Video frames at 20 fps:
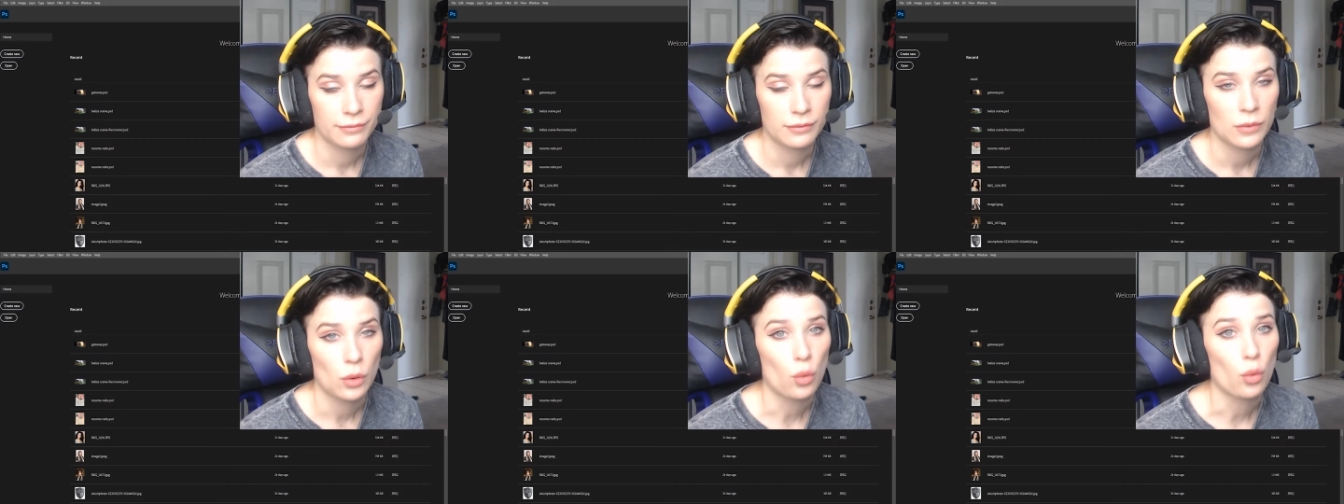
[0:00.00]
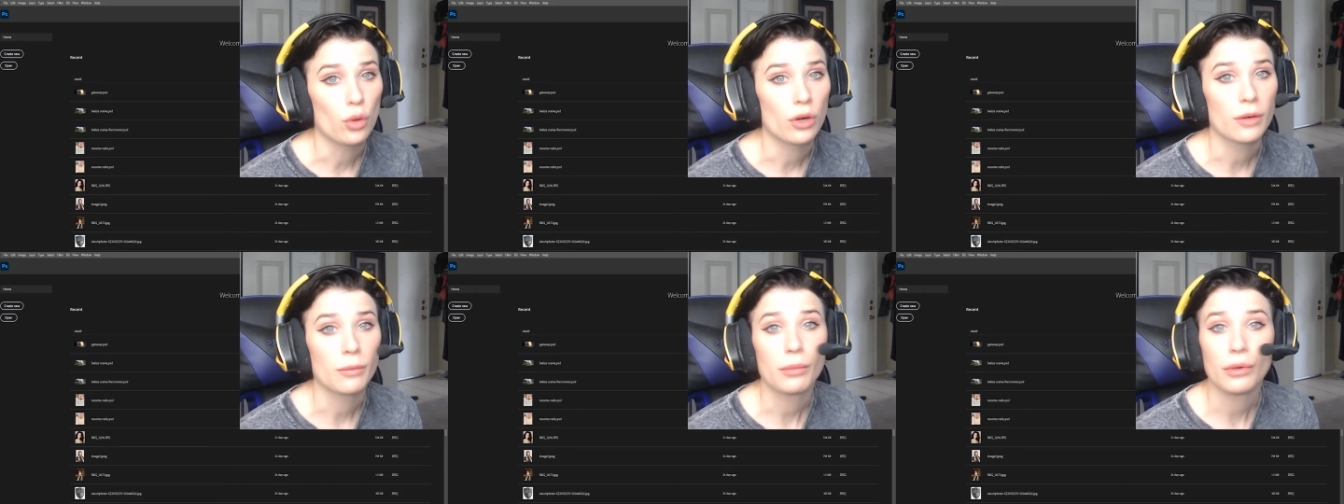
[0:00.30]

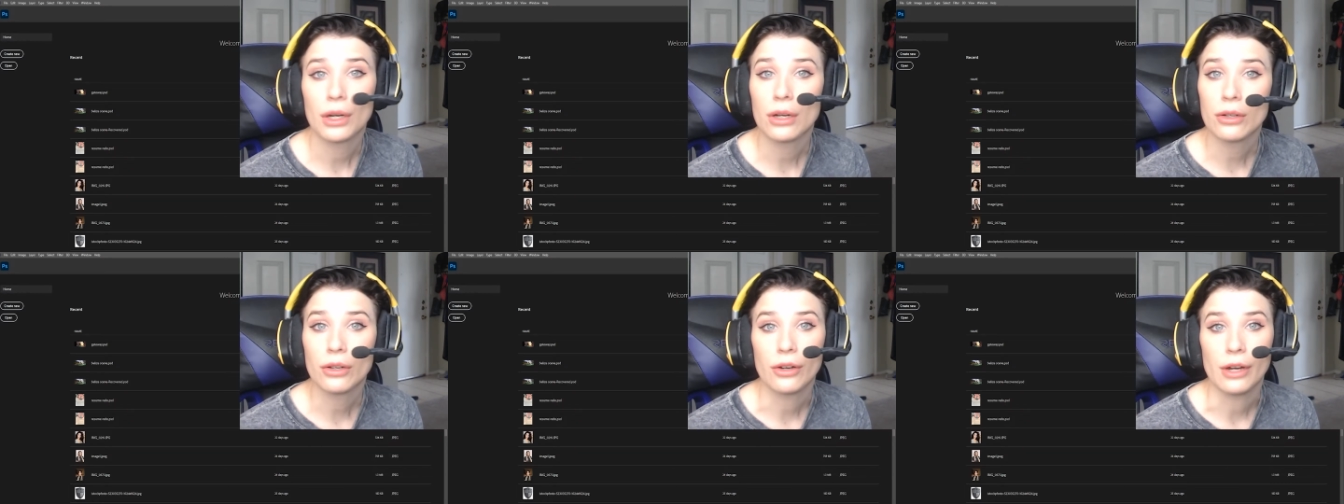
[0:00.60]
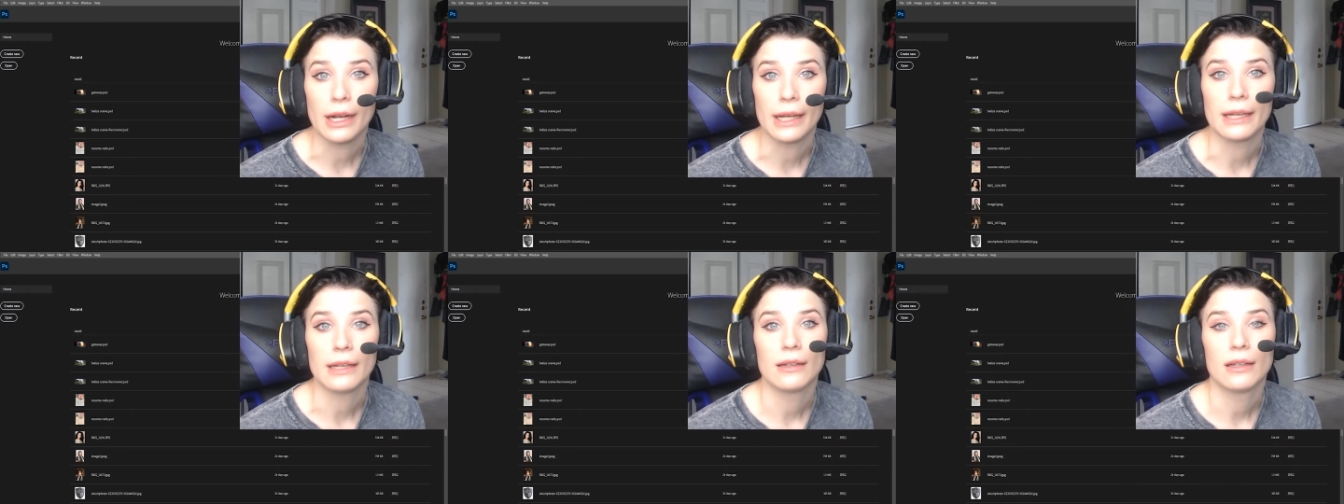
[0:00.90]
Or
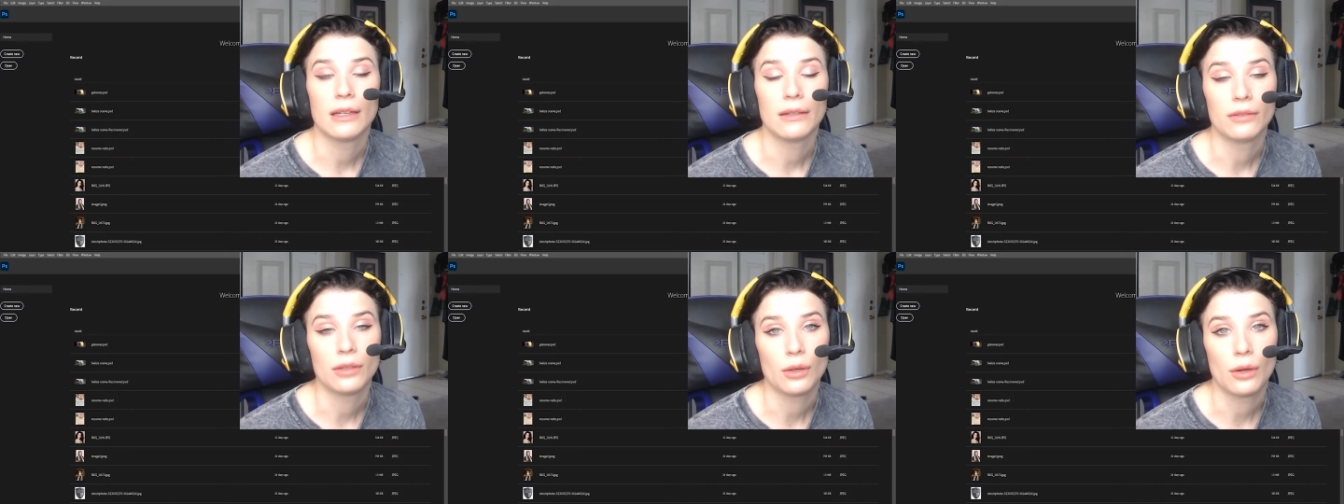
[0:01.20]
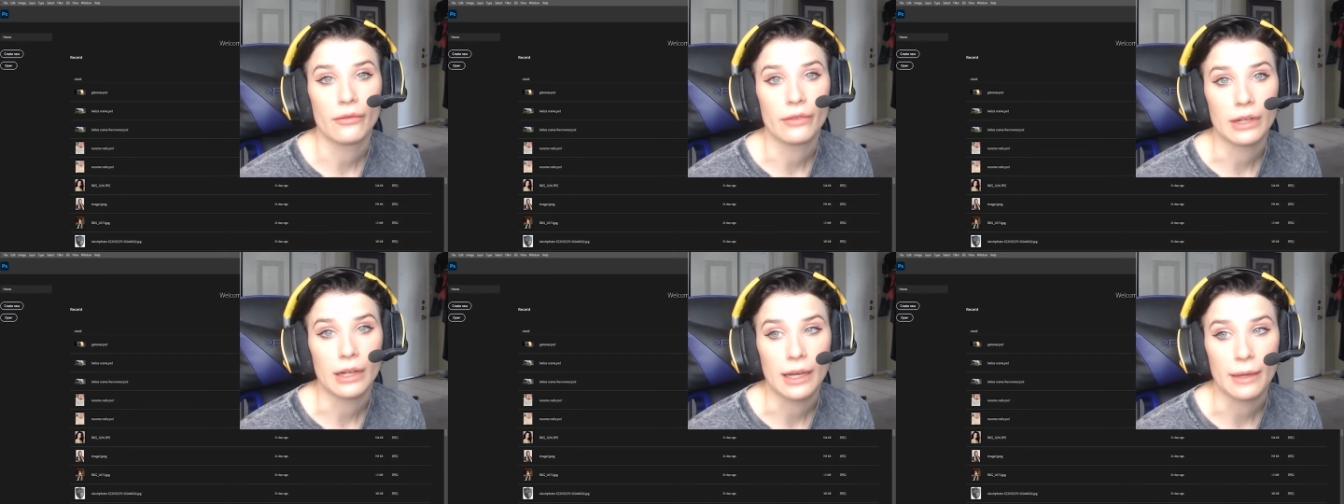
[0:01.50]
Procreate. If you
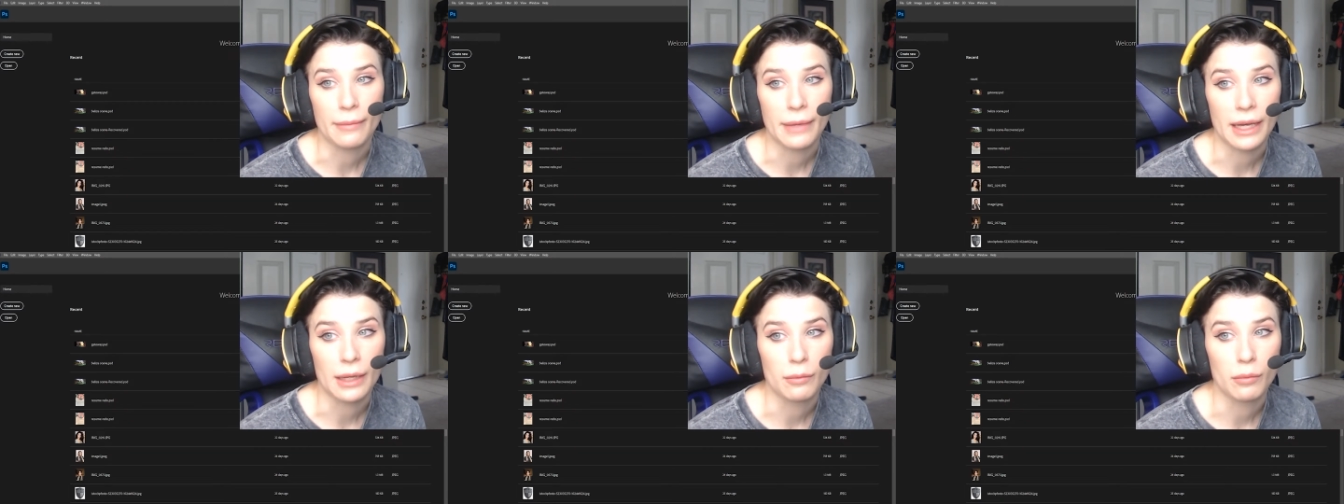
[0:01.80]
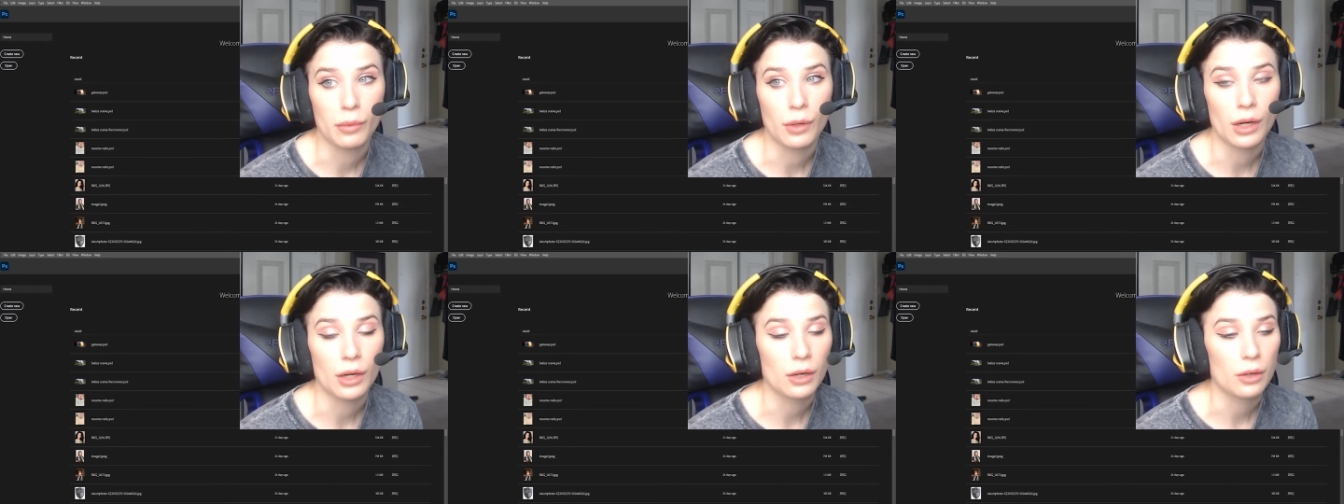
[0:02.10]
have an iPad
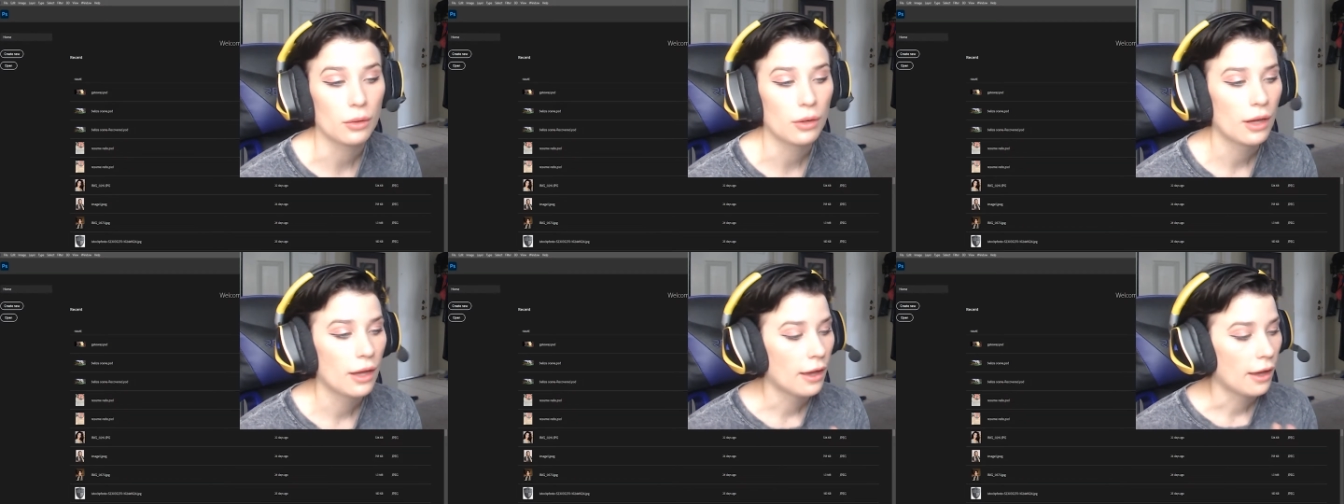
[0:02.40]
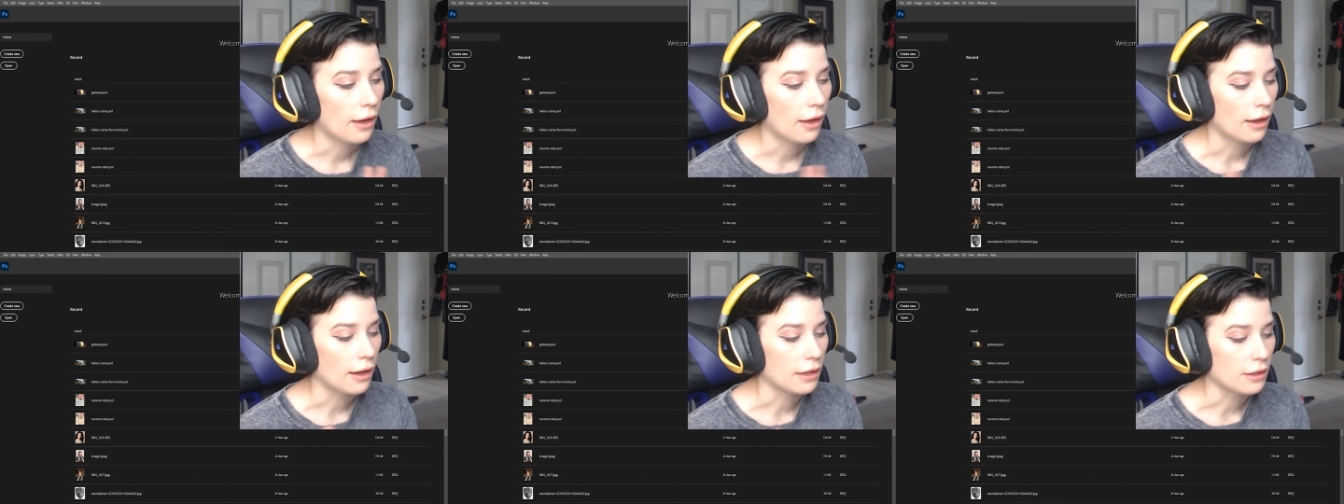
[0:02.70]
Pro,
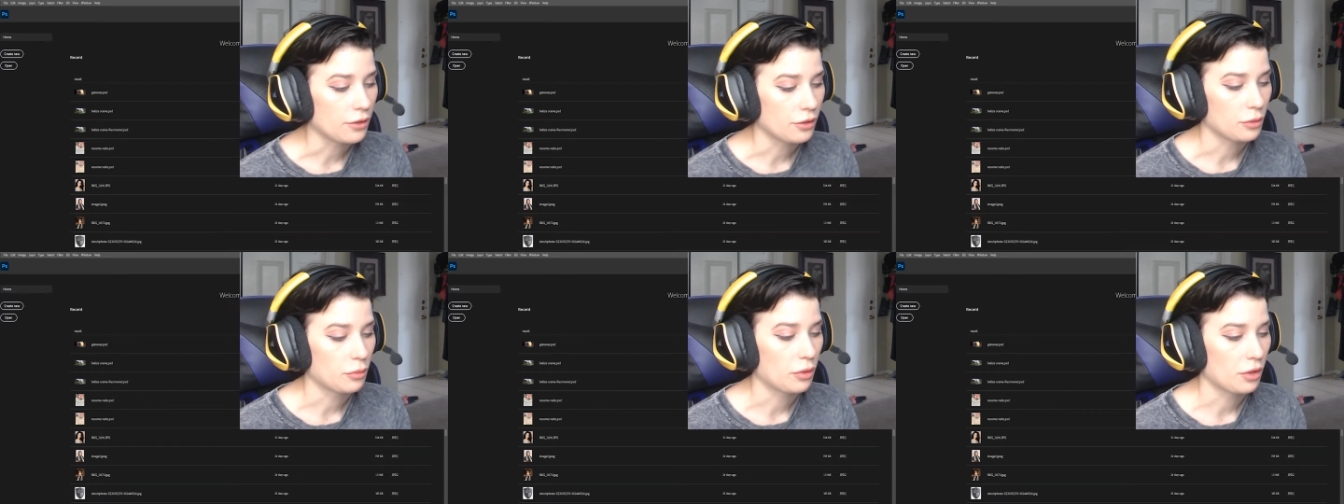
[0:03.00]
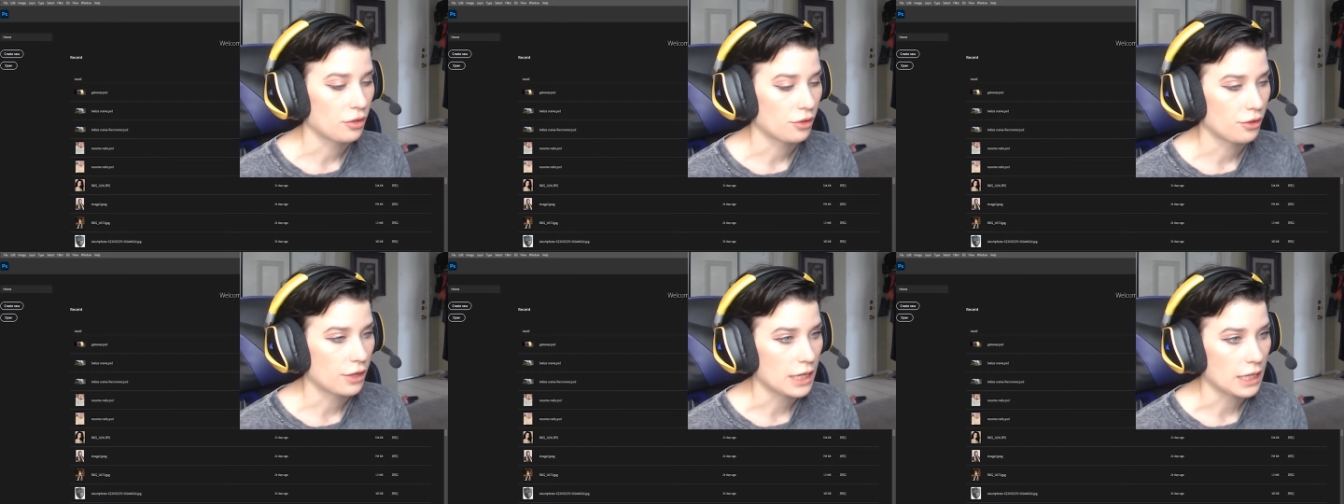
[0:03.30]
I use
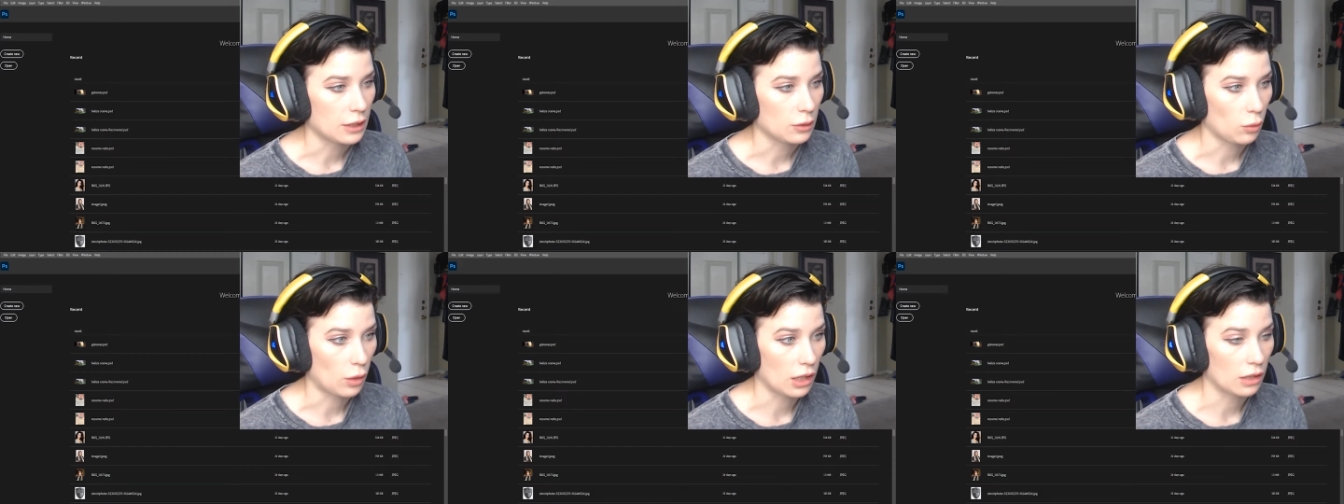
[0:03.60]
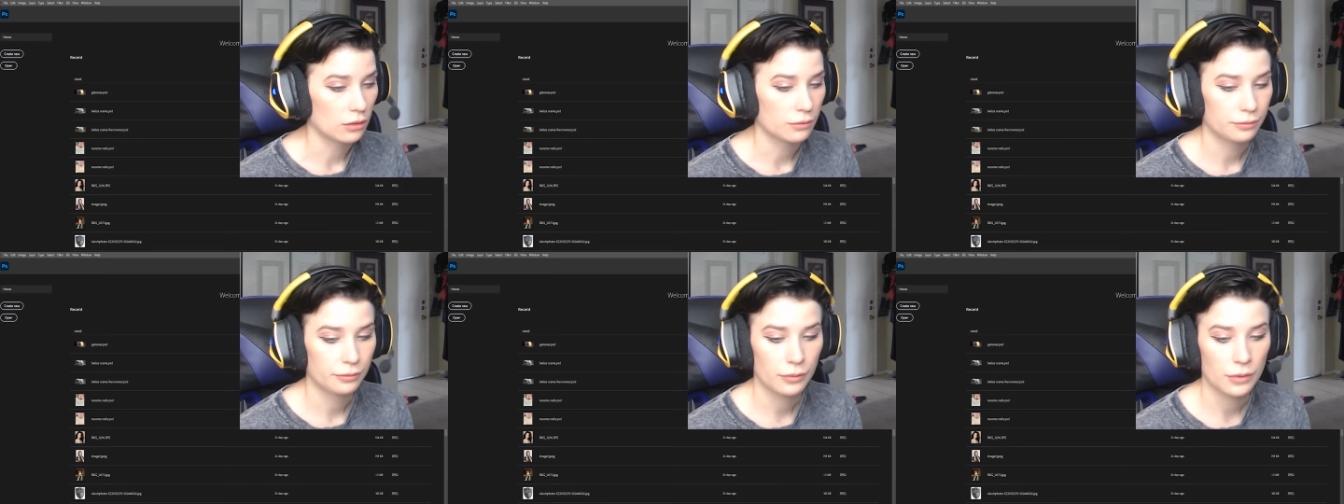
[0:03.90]
Procreate as well.
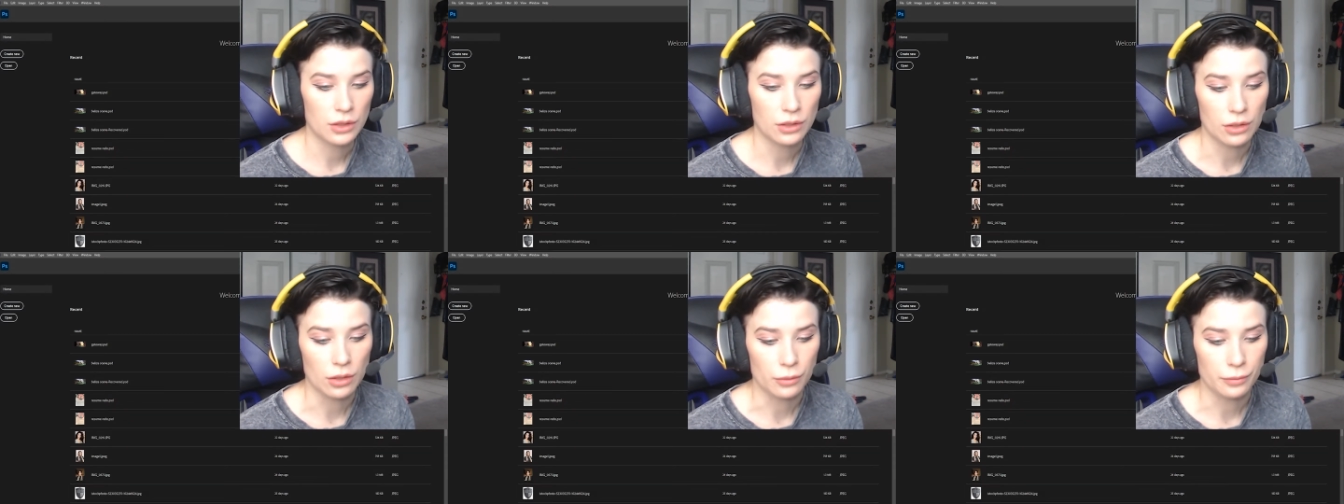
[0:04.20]
So,